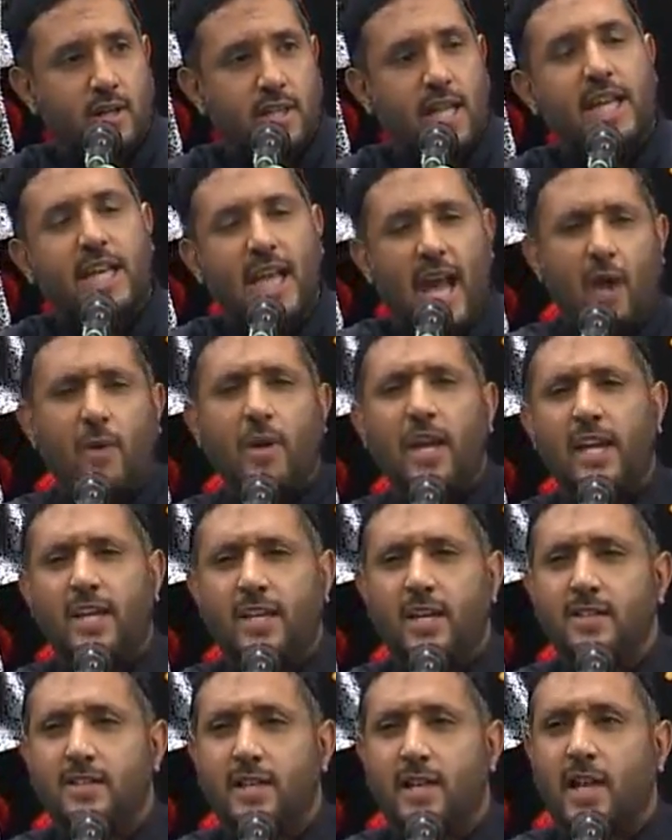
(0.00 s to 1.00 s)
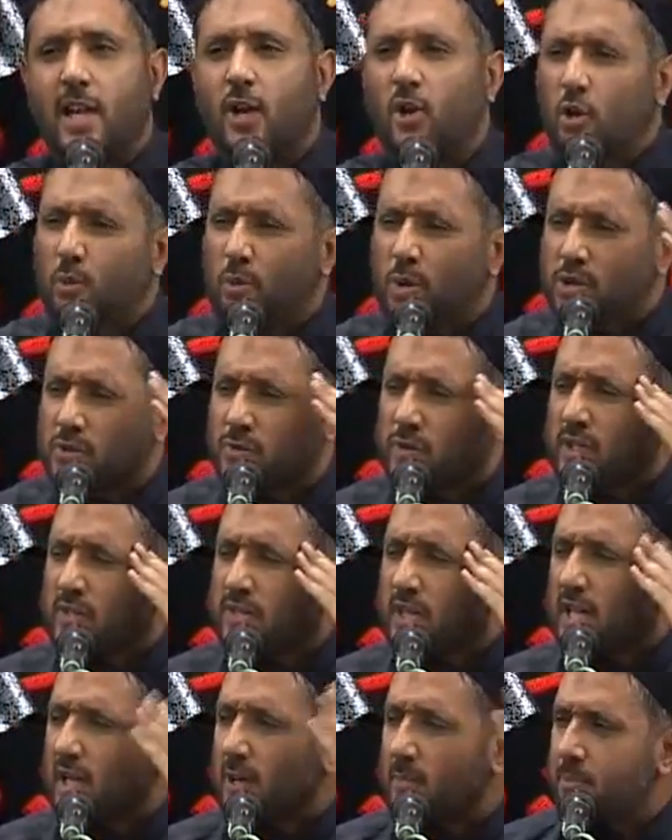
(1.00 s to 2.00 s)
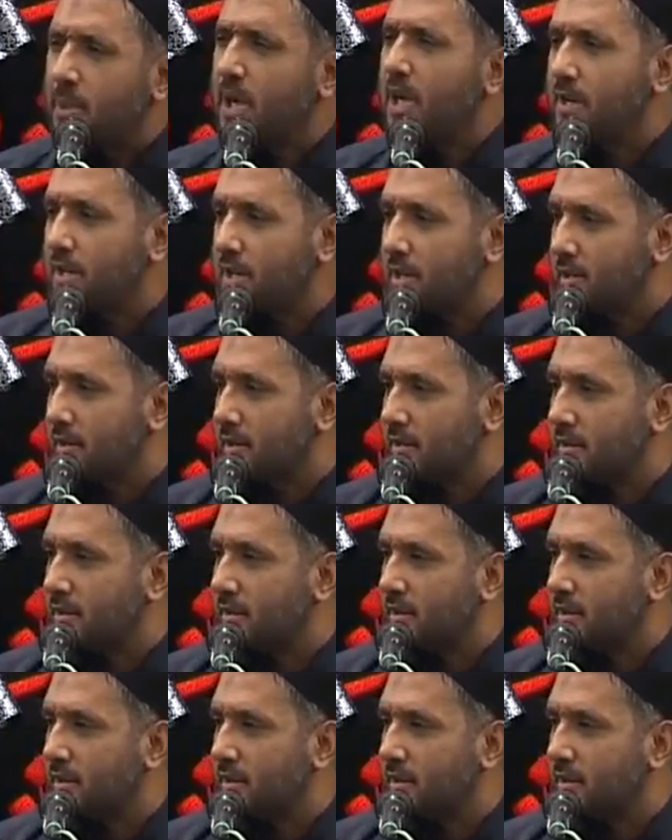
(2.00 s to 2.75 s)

that now he does it, it almost feels like a burden.